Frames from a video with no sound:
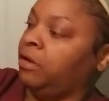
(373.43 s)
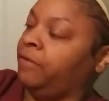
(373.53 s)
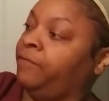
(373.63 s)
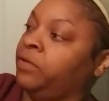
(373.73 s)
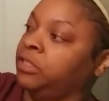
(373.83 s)

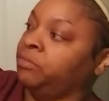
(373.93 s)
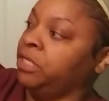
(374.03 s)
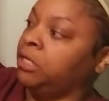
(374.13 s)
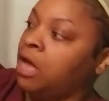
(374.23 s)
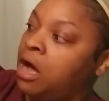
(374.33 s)
for it to
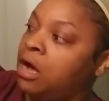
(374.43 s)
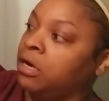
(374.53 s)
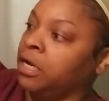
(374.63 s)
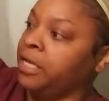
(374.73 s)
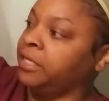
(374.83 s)
be
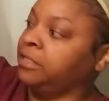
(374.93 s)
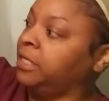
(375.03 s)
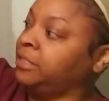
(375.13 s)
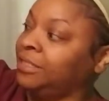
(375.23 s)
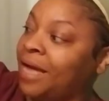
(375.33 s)
long, it
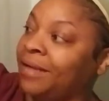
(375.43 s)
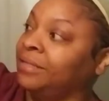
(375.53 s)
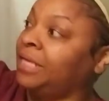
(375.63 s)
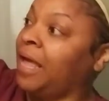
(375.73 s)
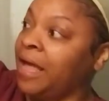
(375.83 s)
does
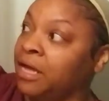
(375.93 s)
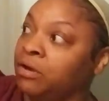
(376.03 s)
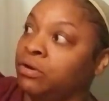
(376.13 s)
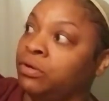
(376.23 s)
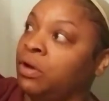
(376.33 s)
not
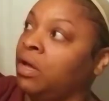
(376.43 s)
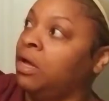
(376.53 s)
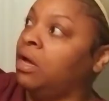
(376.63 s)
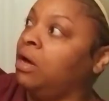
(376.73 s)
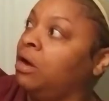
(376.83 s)
tangle
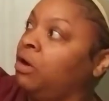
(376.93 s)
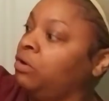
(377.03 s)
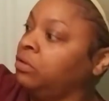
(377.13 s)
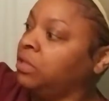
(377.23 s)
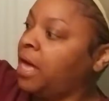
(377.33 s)
a
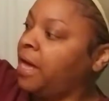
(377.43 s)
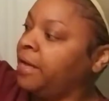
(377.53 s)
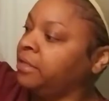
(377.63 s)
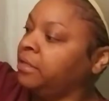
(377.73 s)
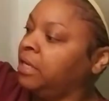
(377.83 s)
whole
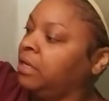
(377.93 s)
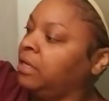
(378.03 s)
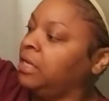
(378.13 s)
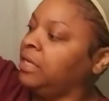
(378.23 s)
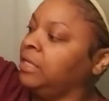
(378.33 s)
lot.
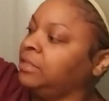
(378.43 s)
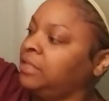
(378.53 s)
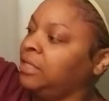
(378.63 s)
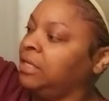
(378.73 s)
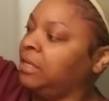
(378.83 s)

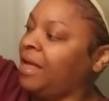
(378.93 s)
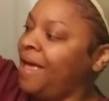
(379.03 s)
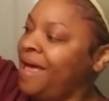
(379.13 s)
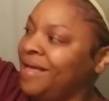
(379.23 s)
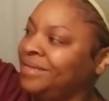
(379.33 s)
It
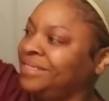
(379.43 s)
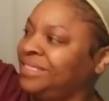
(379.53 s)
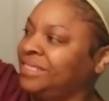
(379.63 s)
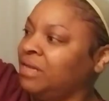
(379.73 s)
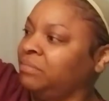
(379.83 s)
has
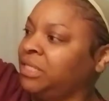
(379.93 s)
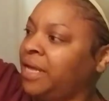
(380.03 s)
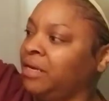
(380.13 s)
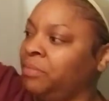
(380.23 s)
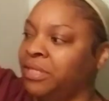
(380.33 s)
some
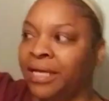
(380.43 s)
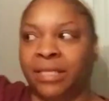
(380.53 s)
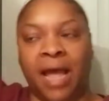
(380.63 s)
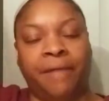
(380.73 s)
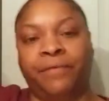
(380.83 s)
tangling, but
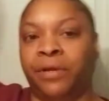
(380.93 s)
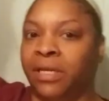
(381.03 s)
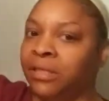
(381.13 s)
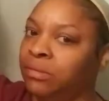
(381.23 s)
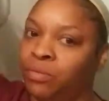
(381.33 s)
that's after it
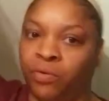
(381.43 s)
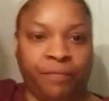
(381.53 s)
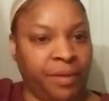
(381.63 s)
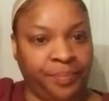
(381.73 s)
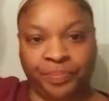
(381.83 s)
gets
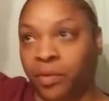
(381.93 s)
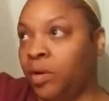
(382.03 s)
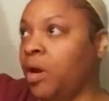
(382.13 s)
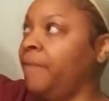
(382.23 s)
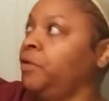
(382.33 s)
movement. You
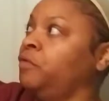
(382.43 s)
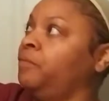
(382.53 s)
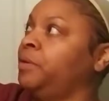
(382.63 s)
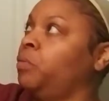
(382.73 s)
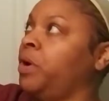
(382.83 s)
know, after
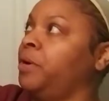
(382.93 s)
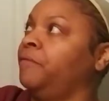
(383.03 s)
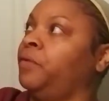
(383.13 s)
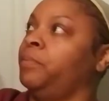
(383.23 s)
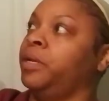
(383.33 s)
you've been wearing
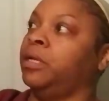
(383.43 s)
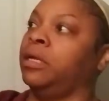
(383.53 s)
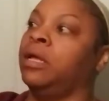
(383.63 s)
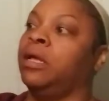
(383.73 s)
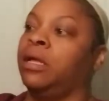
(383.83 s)
it for a minute,
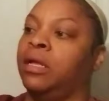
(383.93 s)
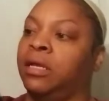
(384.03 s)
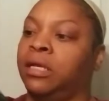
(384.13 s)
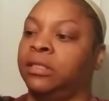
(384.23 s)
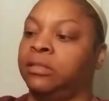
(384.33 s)

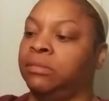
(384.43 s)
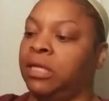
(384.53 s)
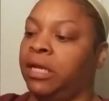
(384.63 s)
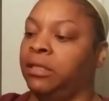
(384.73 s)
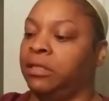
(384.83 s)
it gets some
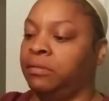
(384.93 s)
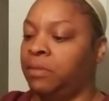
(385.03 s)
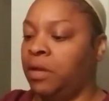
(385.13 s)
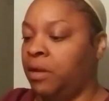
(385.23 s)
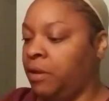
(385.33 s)
tangling.
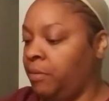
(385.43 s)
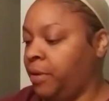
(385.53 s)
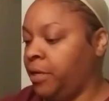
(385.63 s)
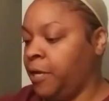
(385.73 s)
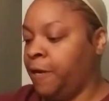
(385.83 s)

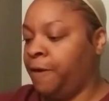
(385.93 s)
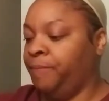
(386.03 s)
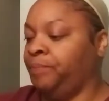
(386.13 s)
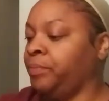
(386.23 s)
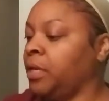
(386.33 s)
But
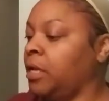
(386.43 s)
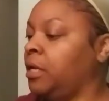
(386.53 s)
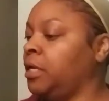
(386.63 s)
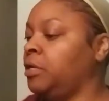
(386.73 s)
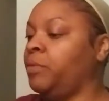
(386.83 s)

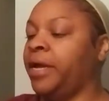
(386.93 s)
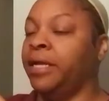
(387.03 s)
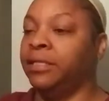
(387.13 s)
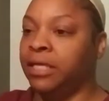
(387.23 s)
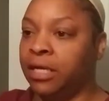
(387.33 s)
anyway,
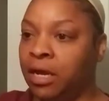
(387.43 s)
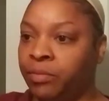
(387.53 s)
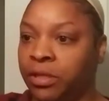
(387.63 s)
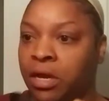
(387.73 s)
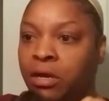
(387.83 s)
it did come
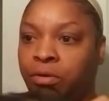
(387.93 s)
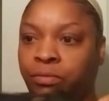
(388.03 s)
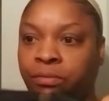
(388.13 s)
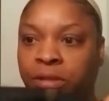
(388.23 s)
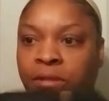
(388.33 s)
with
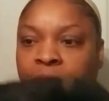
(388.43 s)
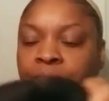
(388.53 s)
combs.